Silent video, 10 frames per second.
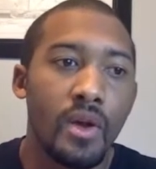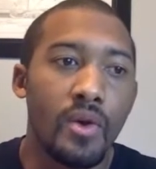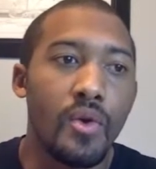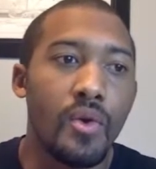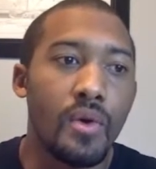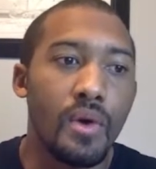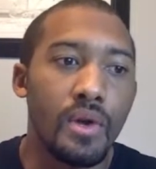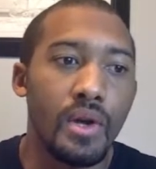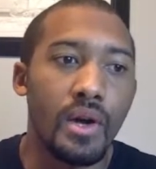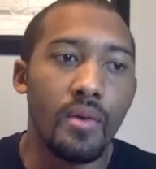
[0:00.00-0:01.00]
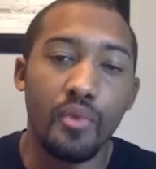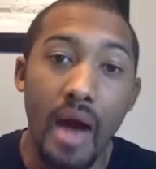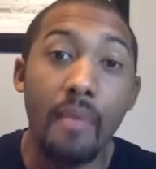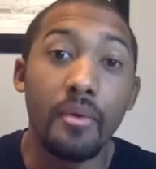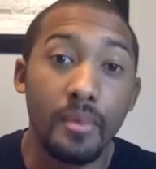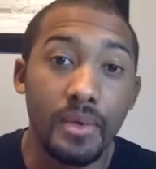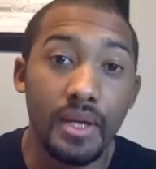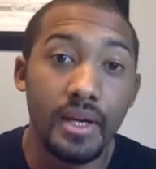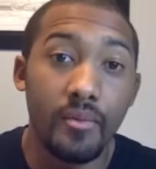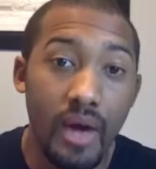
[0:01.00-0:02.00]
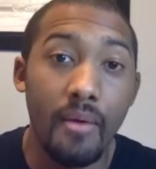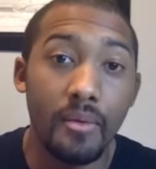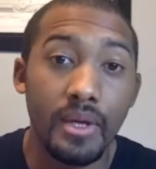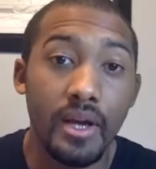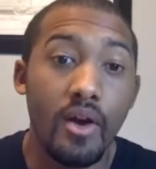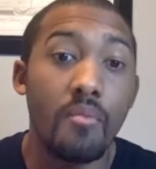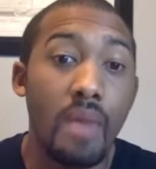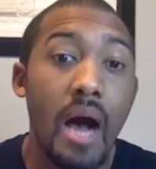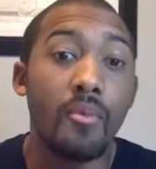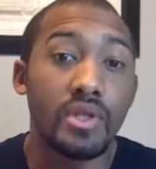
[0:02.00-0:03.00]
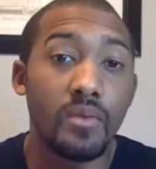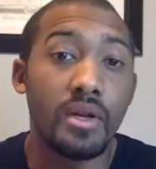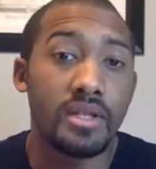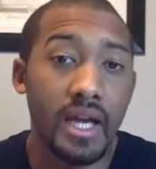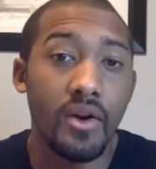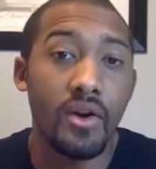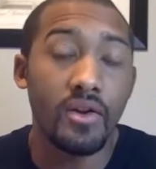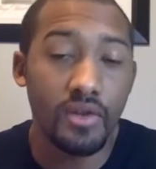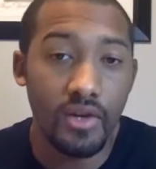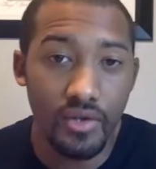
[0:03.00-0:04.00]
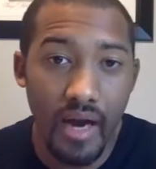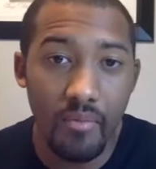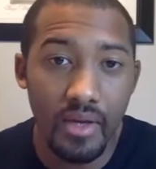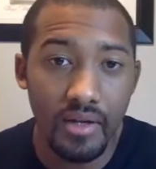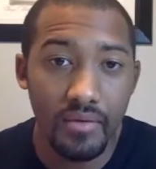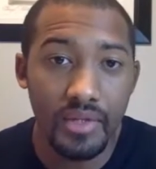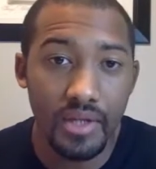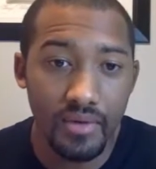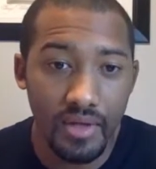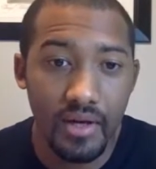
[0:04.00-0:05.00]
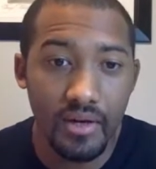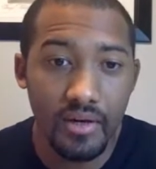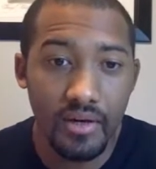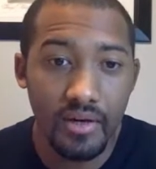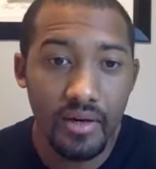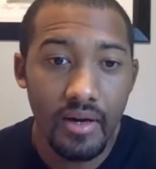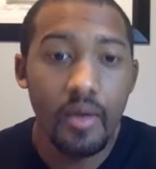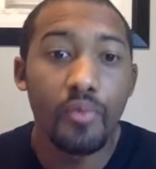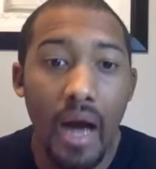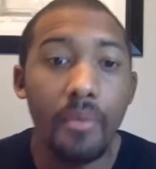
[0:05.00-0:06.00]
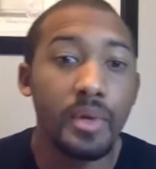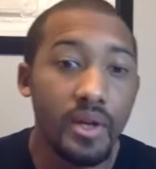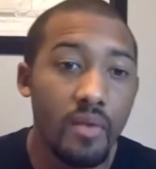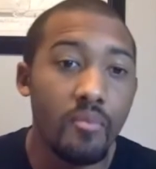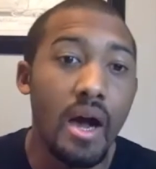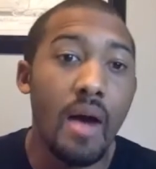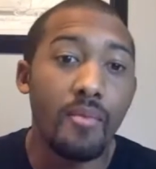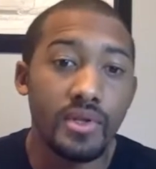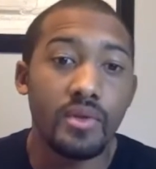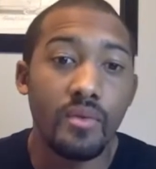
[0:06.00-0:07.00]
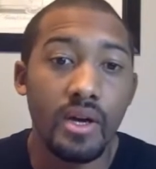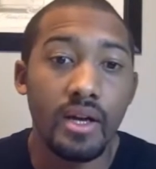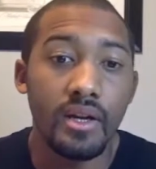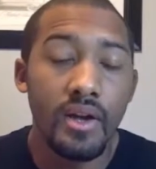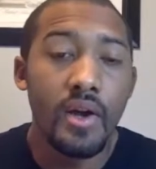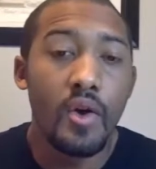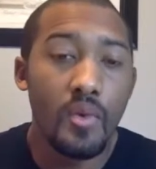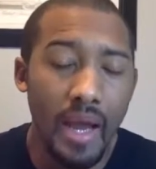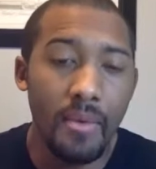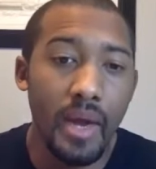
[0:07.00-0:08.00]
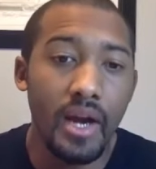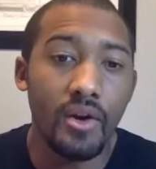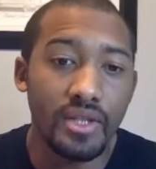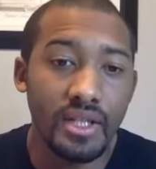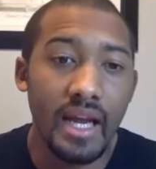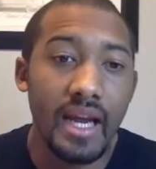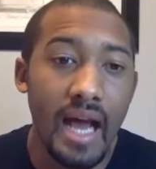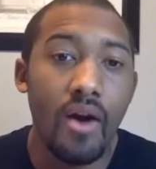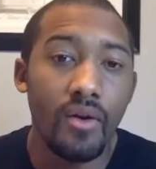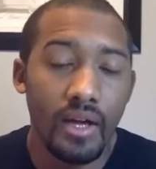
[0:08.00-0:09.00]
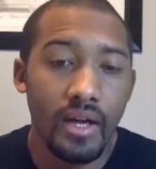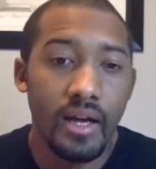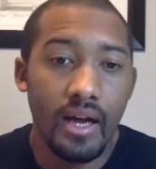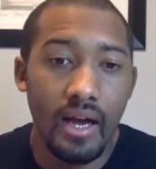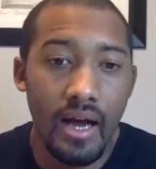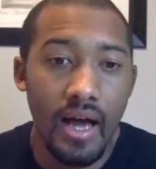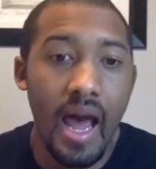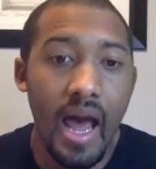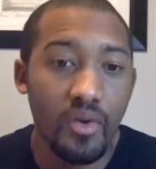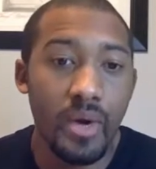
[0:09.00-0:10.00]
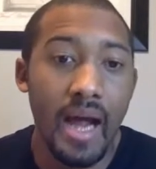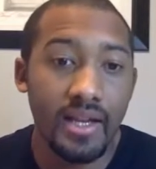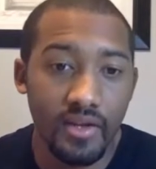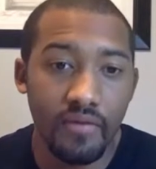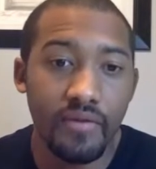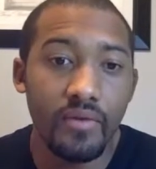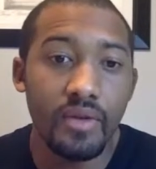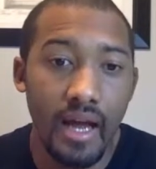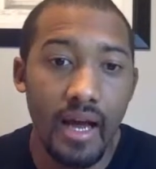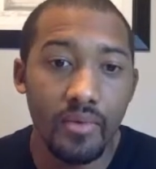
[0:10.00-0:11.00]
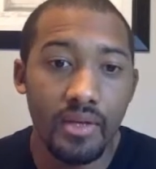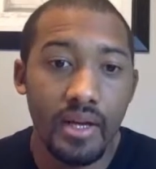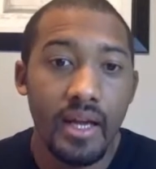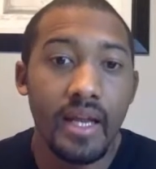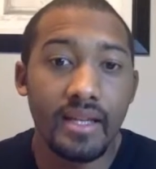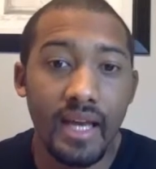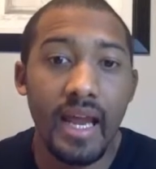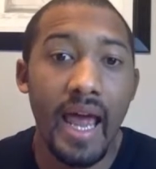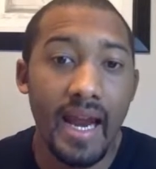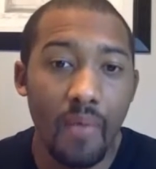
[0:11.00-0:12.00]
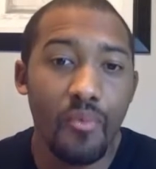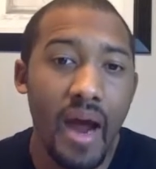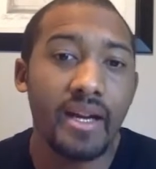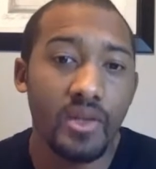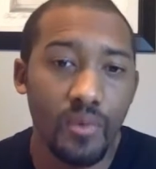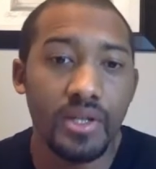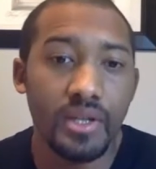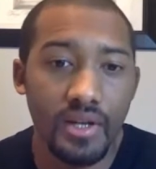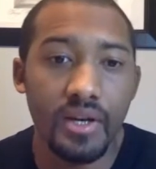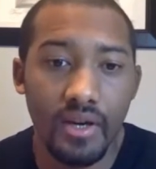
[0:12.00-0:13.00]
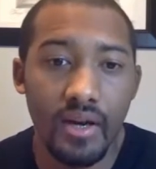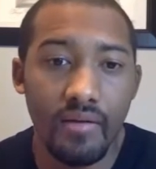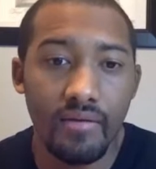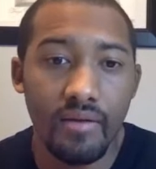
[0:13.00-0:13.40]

who, you know, probably her mom was the one taking her to her track meets when she was younger. Probably her mom was the one who maybe made her stay out after practice a few times and say, hey, that practice wasn't good enough.